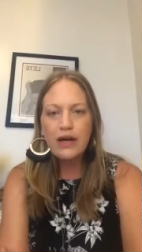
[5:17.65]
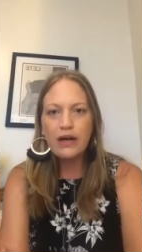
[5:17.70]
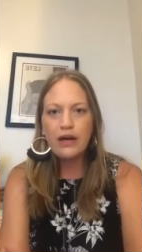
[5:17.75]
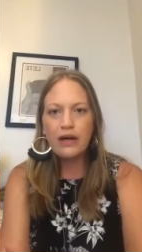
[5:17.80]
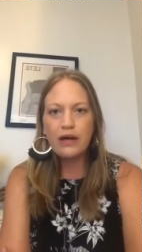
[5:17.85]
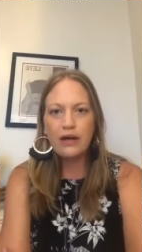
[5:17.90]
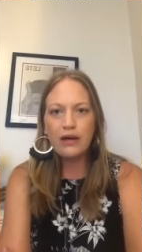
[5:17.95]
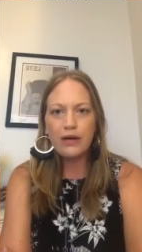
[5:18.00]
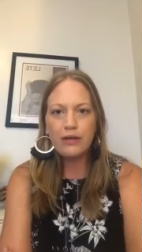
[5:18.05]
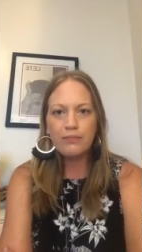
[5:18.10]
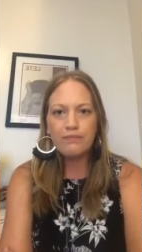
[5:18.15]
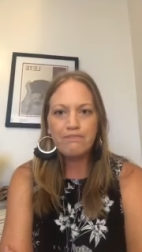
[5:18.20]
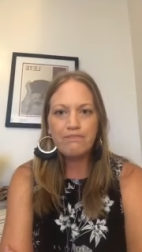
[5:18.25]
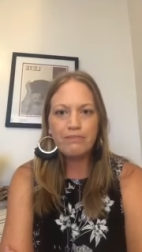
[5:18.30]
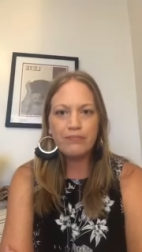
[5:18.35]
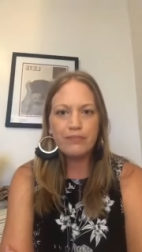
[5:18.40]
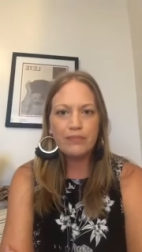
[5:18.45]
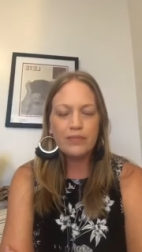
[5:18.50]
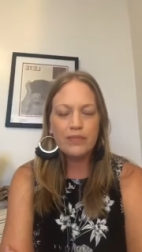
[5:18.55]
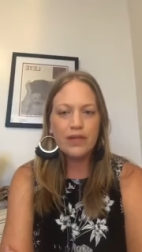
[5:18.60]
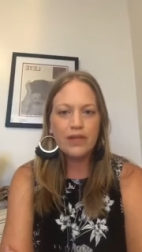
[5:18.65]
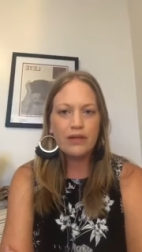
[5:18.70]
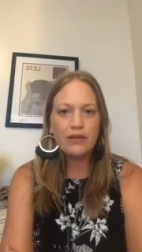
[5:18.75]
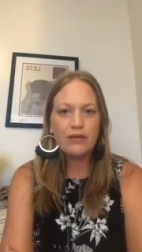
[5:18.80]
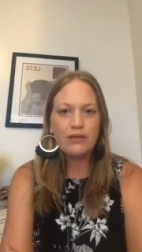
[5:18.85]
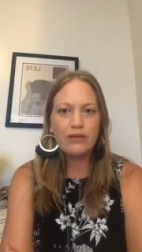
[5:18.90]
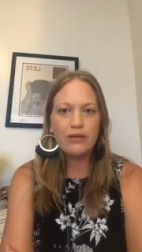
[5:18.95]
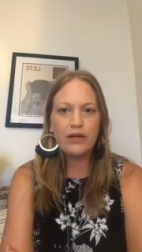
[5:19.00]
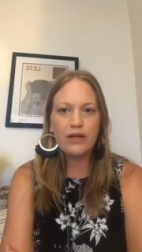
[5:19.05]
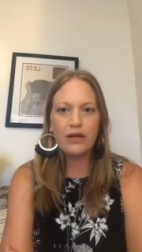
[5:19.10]
Um,
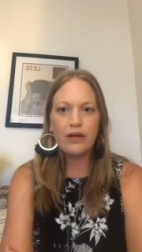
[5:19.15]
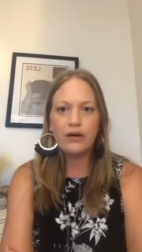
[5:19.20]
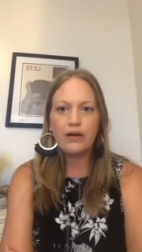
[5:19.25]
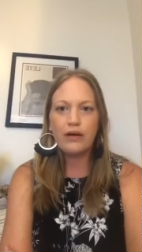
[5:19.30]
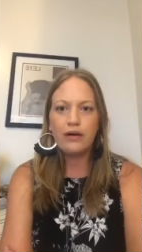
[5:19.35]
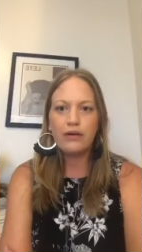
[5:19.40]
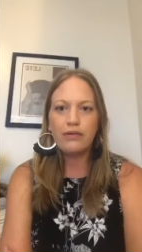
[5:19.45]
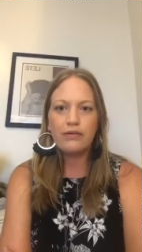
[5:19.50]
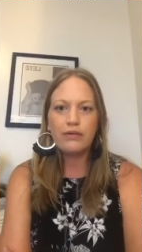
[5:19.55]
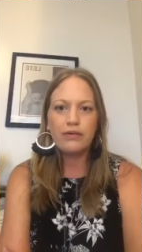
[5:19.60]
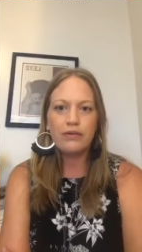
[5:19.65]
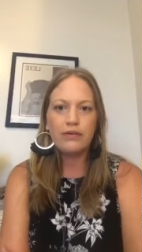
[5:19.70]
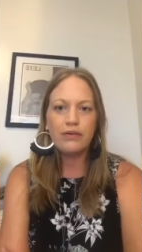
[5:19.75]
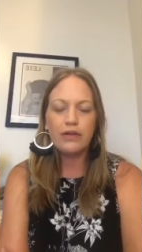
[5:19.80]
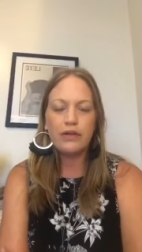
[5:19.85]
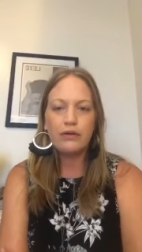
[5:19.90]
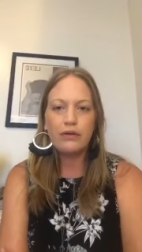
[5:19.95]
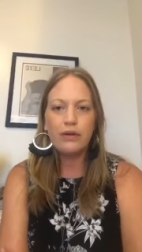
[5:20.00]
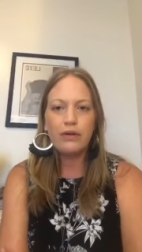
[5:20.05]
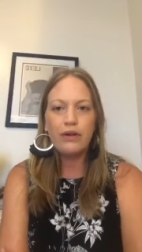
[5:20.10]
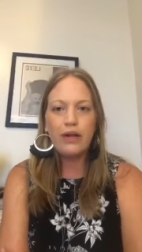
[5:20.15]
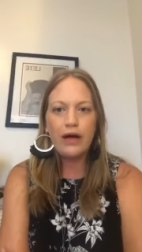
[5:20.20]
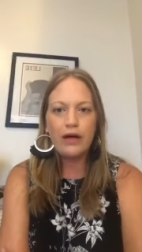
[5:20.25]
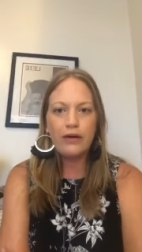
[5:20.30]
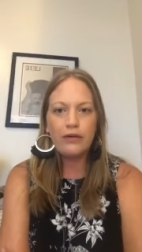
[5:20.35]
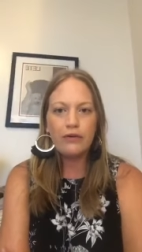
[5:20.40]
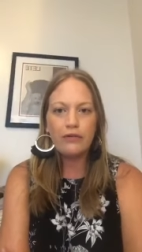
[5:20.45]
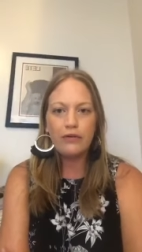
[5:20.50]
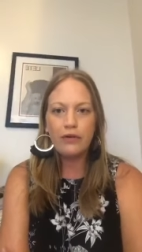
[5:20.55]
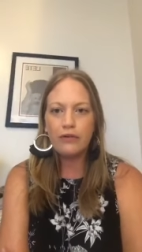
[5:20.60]
there are, you know, a lot of,
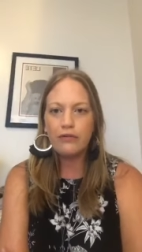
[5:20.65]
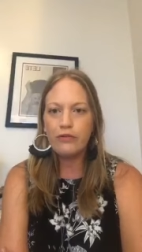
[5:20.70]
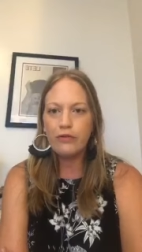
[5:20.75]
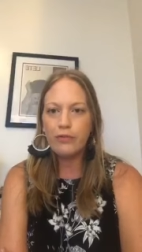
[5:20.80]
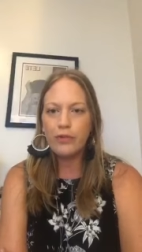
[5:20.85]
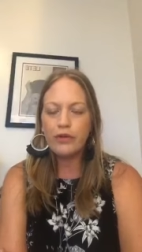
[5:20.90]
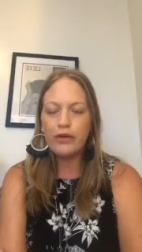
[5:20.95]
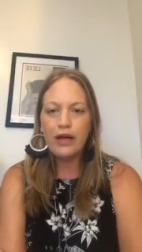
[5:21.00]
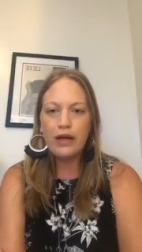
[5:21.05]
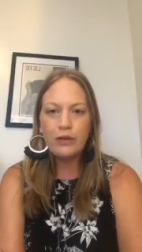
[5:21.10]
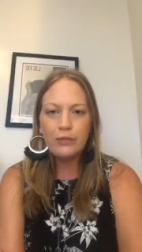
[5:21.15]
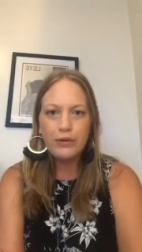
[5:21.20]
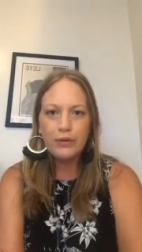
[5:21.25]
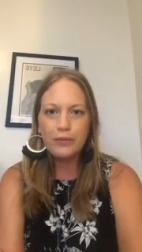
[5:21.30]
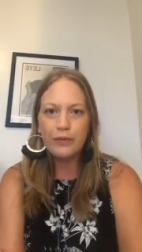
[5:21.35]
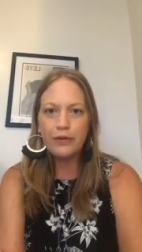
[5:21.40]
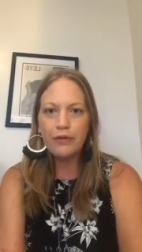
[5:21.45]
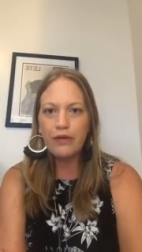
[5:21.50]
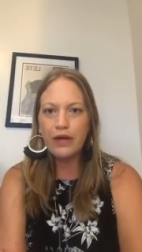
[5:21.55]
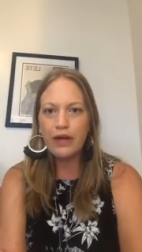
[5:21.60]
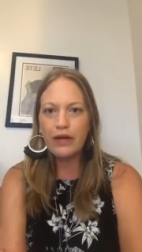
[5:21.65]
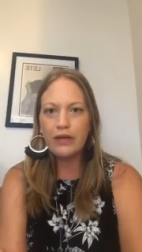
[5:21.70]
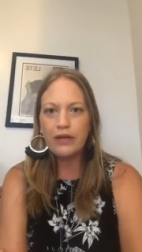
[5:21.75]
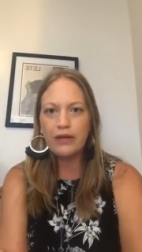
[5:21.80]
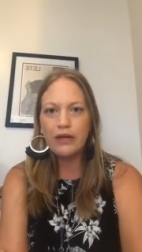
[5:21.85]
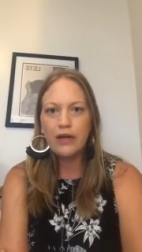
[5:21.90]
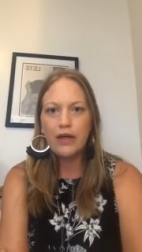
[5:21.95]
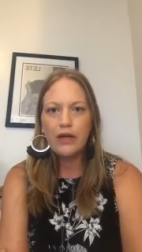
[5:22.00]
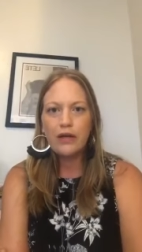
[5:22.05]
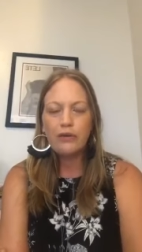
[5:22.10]
I've heard from a lot of people that
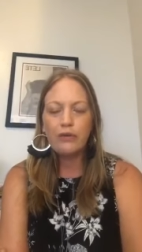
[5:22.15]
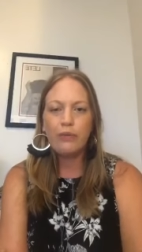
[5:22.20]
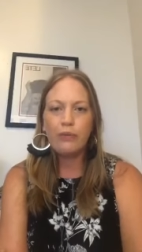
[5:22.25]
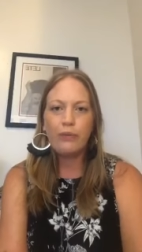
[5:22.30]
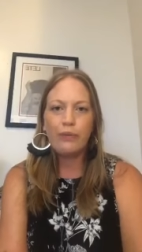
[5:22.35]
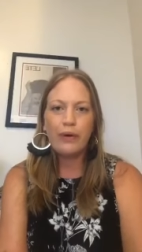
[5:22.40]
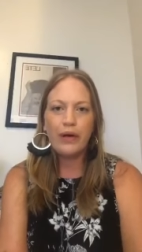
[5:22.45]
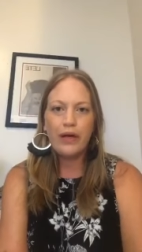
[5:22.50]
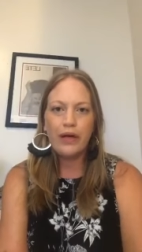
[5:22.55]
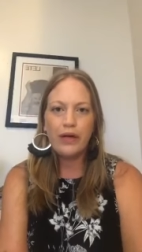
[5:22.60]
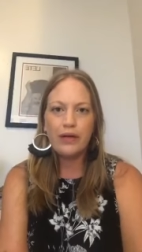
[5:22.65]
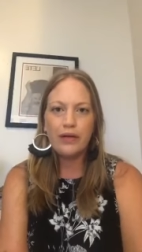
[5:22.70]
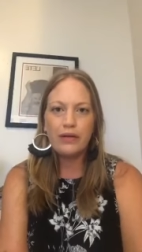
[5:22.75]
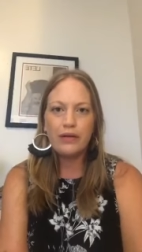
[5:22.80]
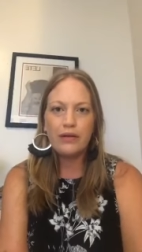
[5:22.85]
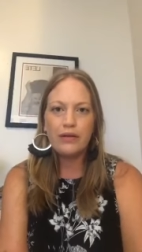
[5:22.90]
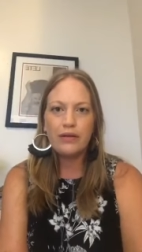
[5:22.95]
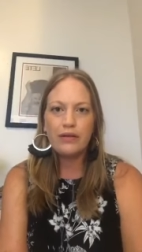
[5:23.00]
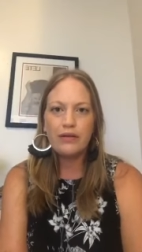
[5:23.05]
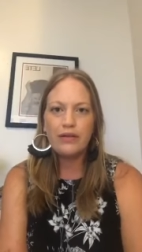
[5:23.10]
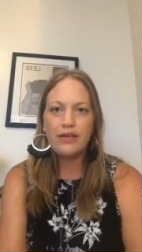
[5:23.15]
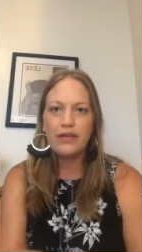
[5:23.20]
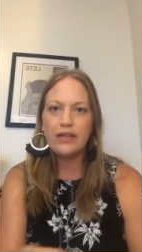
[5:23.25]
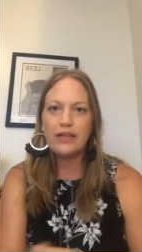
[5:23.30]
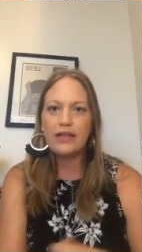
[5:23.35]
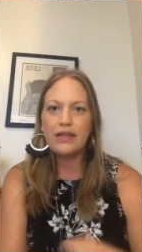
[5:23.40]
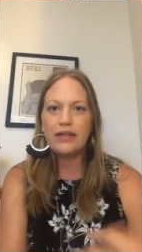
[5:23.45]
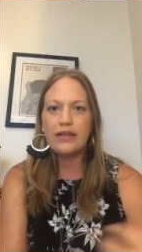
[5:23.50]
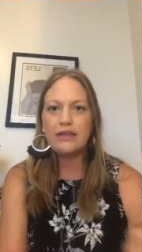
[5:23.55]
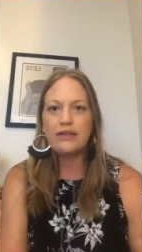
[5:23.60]
when
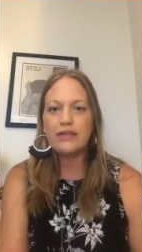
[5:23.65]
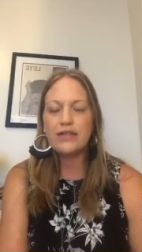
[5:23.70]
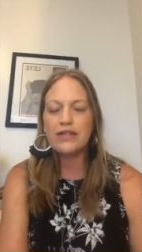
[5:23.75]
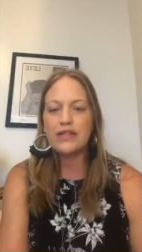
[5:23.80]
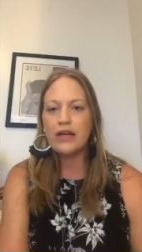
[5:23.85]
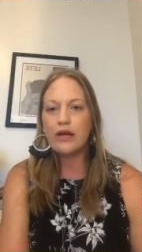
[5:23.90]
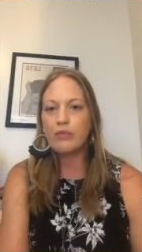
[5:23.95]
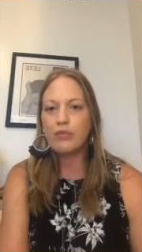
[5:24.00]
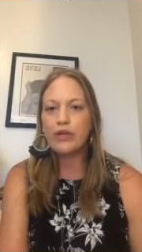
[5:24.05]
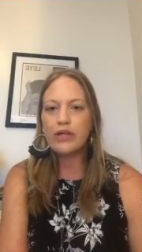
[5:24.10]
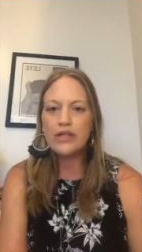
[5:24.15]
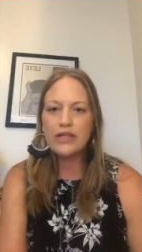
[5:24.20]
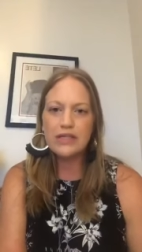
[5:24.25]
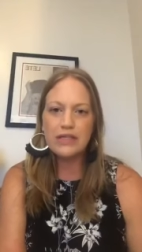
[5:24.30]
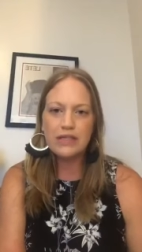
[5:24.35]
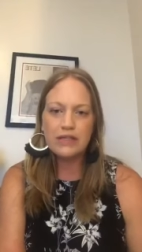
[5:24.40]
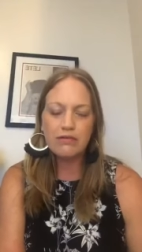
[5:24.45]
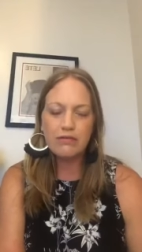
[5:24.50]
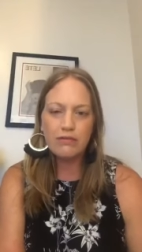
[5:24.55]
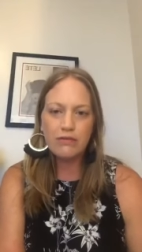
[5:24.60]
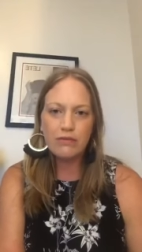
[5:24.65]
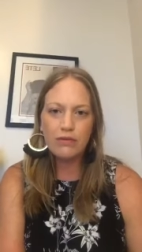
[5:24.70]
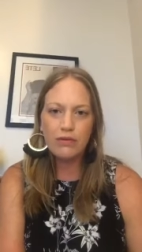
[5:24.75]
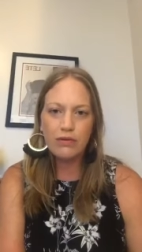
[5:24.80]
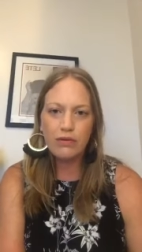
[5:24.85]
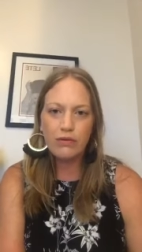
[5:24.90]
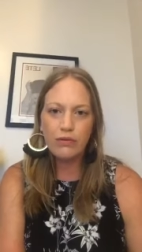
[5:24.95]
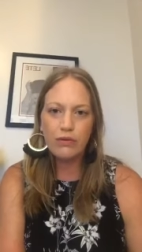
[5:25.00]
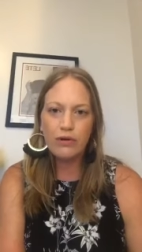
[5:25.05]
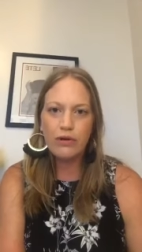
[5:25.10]
the stay in place
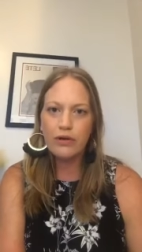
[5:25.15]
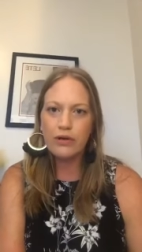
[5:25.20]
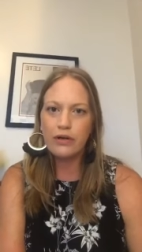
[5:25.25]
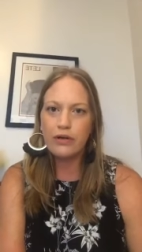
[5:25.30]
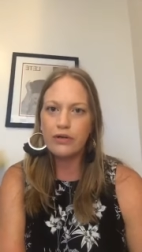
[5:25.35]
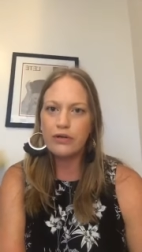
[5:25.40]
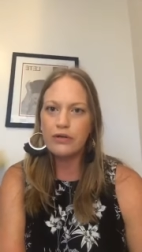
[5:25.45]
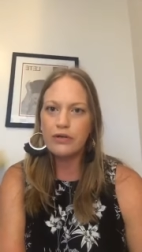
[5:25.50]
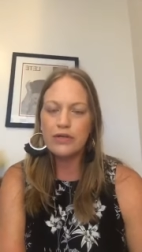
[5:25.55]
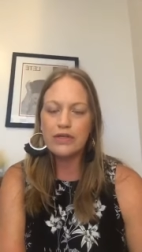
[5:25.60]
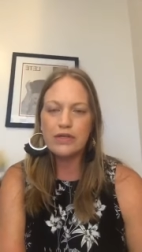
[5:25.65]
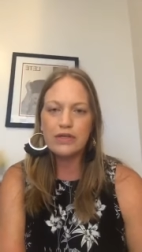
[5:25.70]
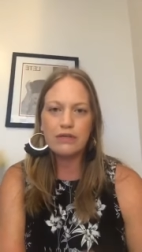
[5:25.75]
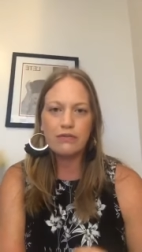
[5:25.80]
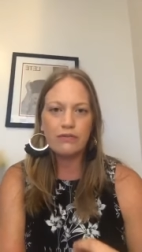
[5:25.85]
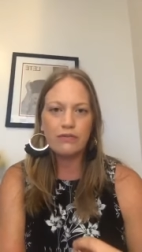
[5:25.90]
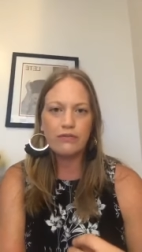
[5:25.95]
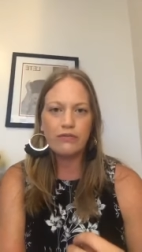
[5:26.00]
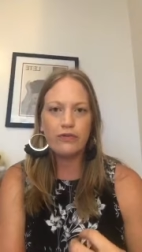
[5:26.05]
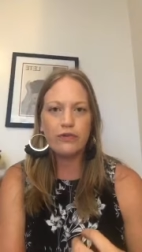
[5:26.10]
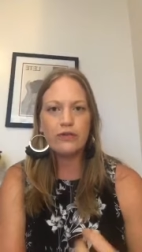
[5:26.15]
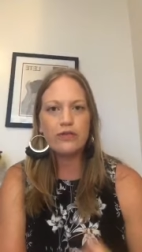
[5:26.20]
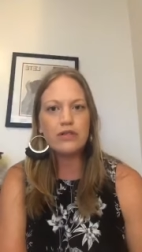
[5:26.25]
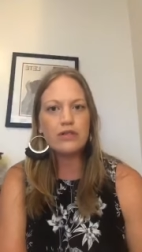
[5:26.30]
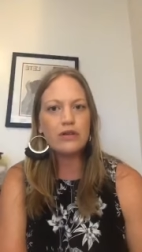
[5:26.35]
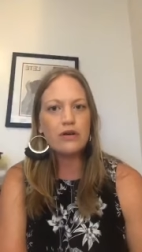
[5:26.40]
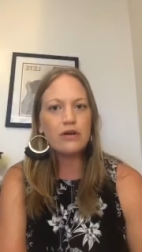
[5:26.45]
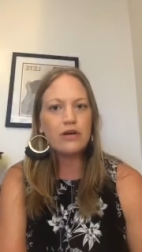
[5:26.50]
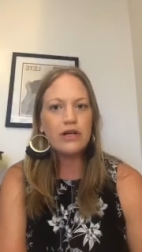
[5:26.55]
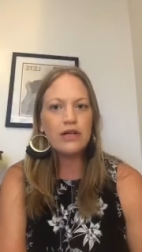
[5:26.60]
orders first
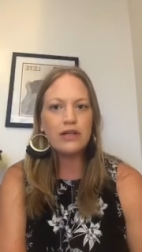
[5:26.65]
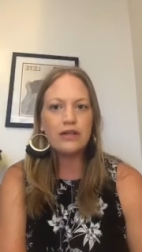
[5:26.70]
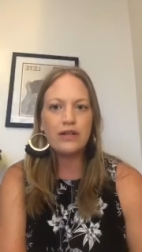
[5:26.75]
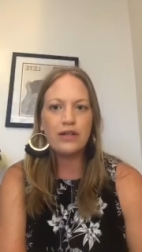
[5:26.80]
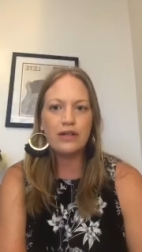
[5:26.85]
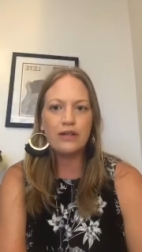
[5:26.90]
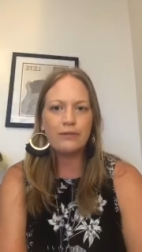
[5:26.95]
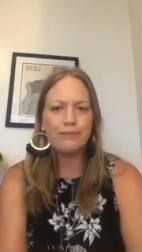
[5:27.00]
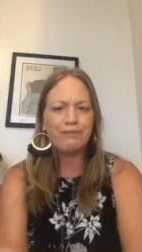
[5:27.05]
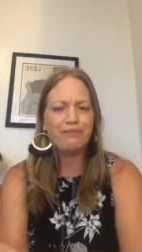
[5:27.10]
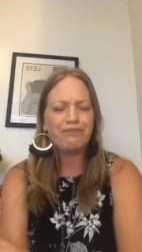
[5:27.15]
started, that